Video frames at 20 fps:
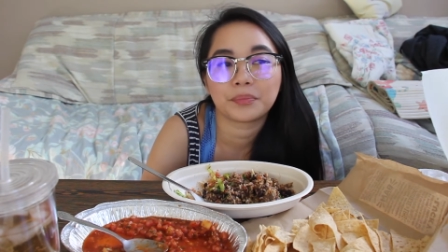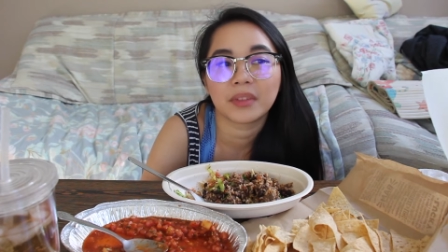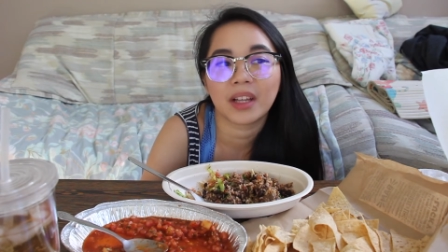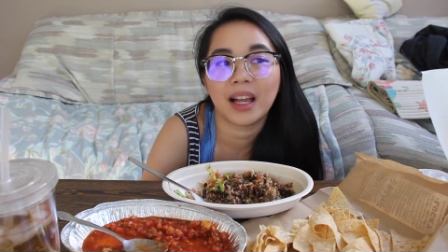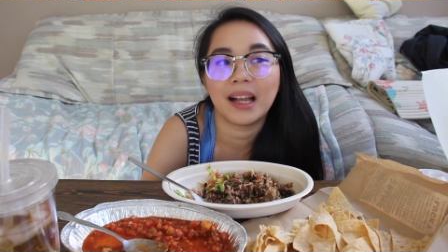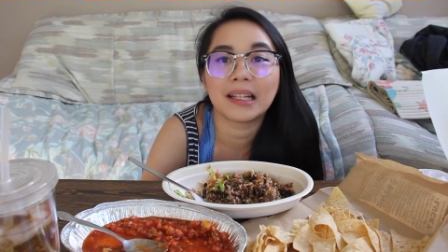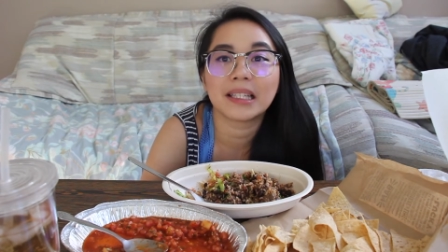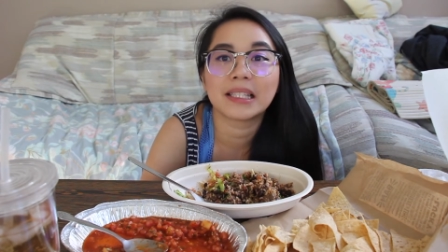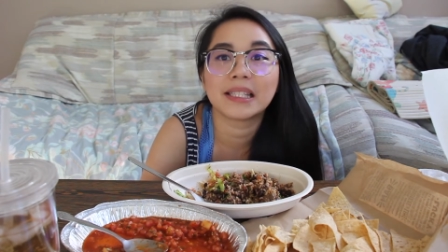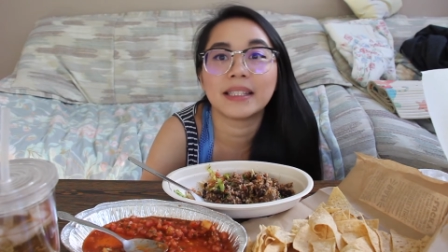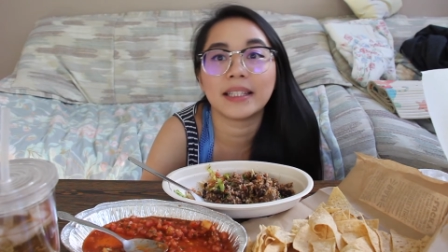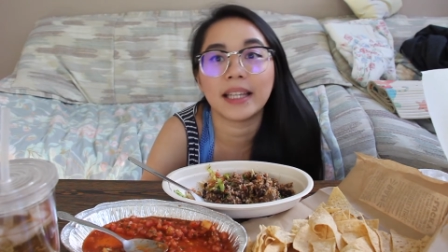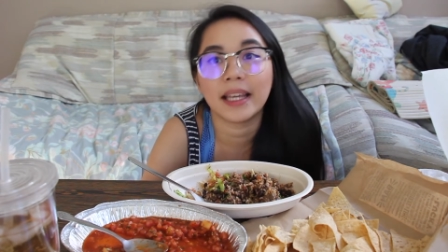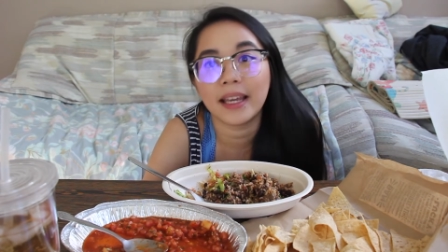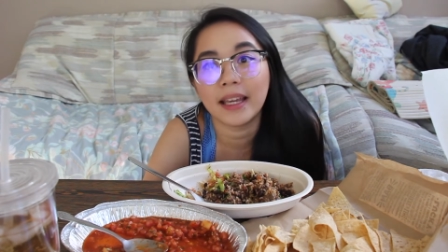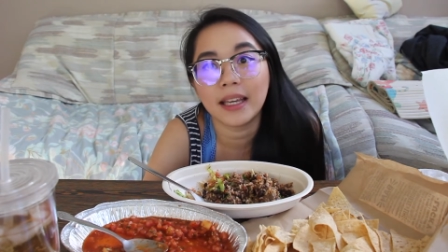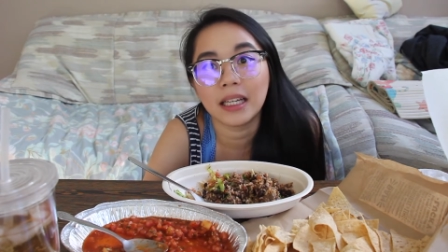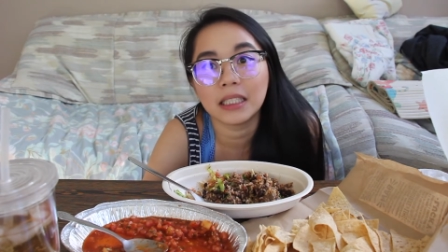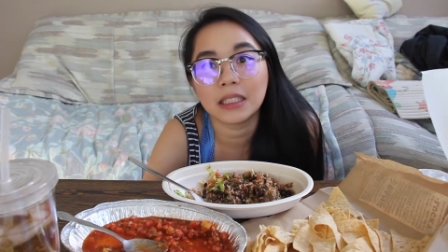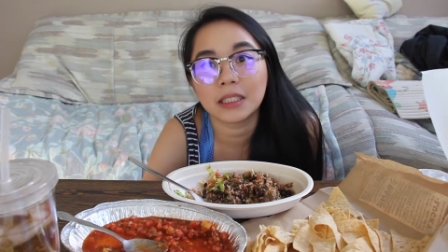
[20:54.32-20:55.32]
like
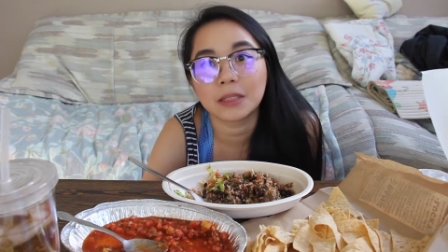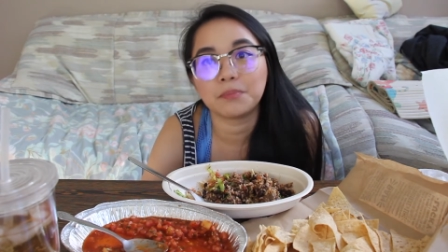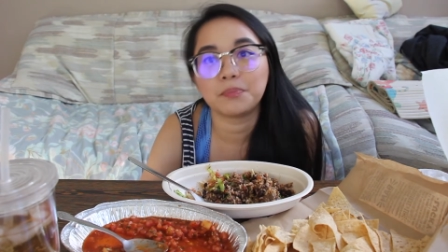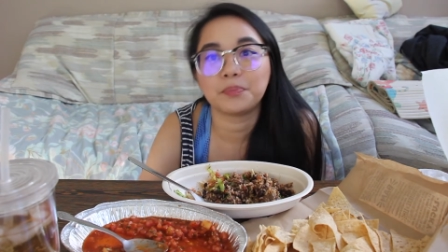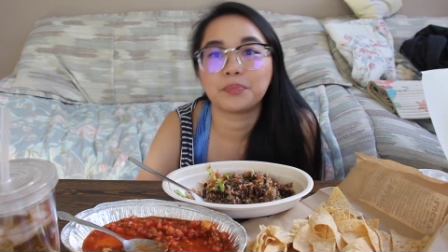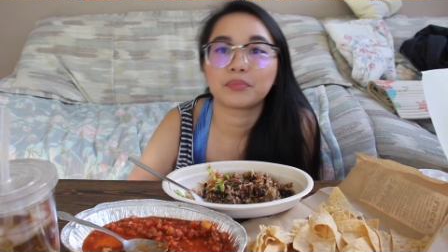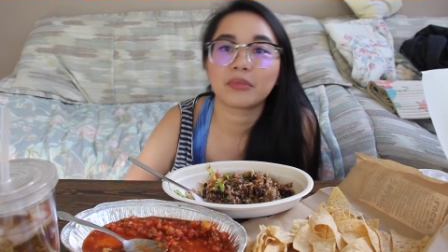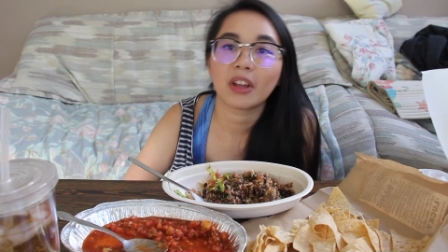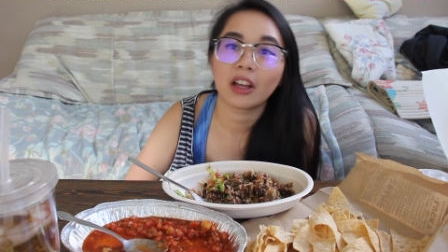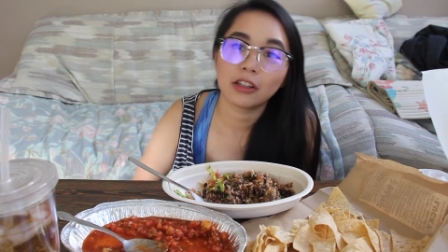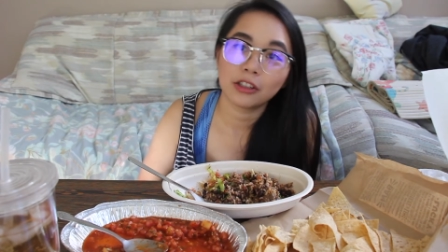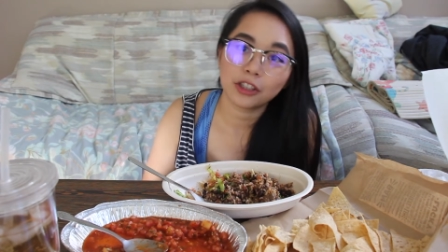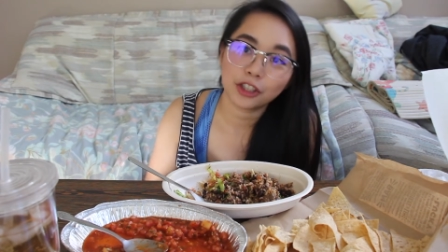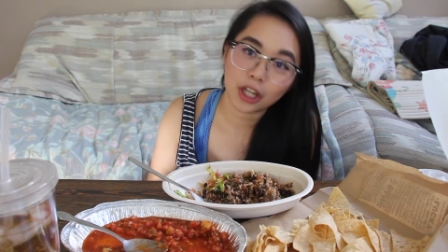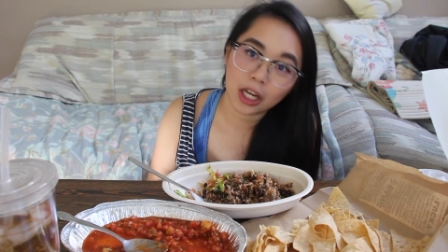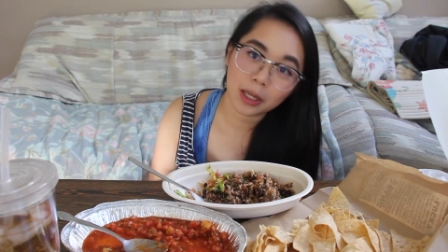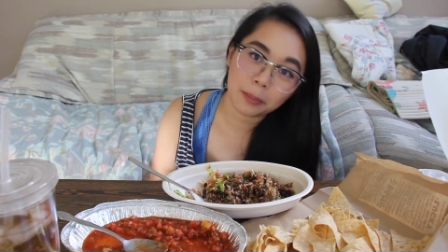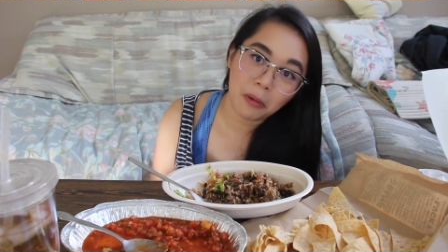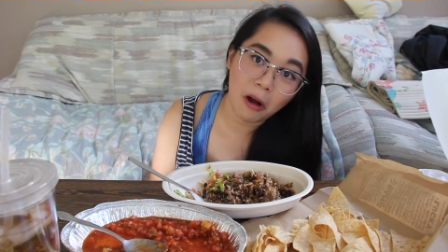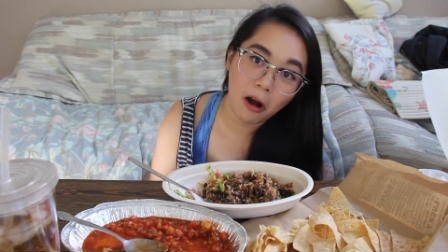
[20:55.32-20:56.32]
sit,
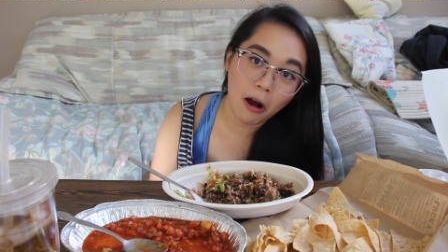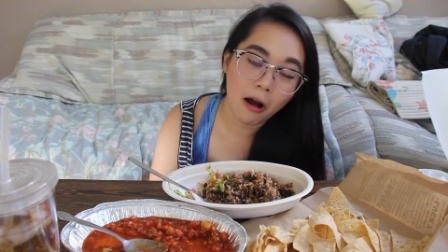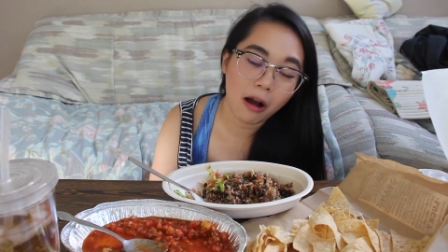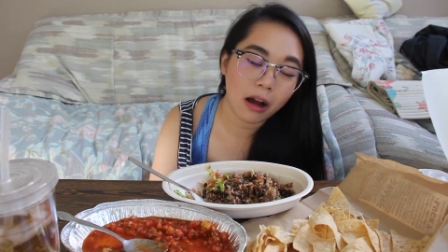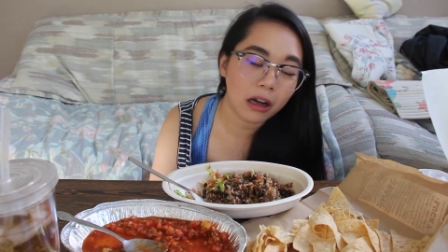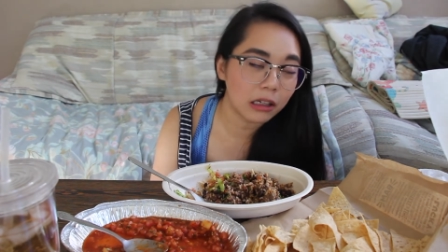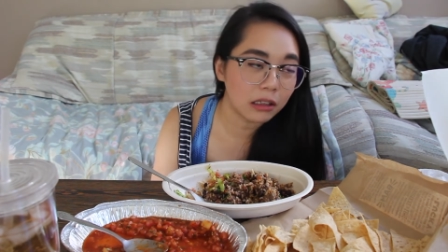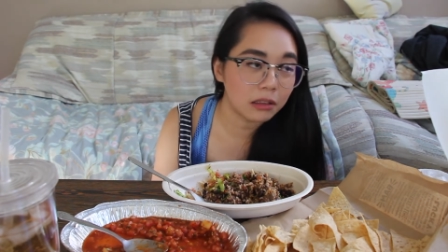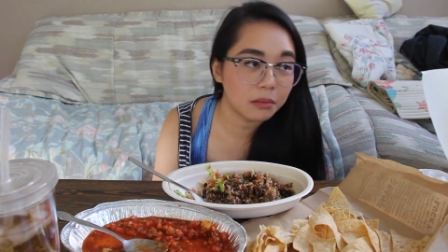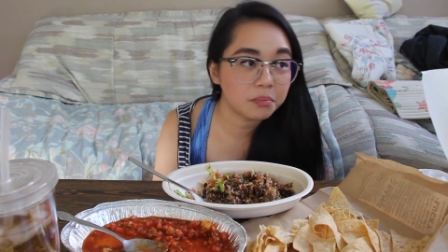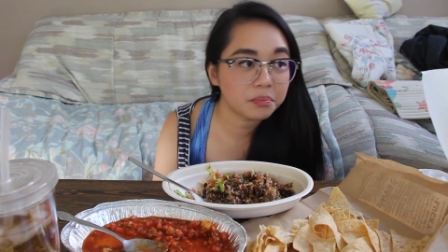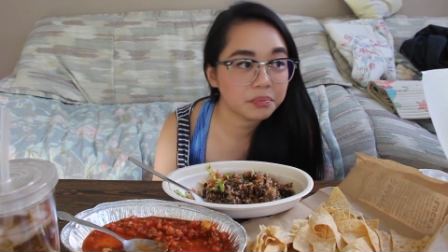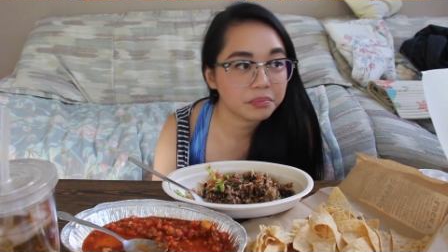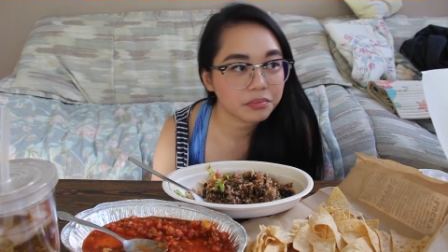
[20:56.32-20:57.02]
shake paw,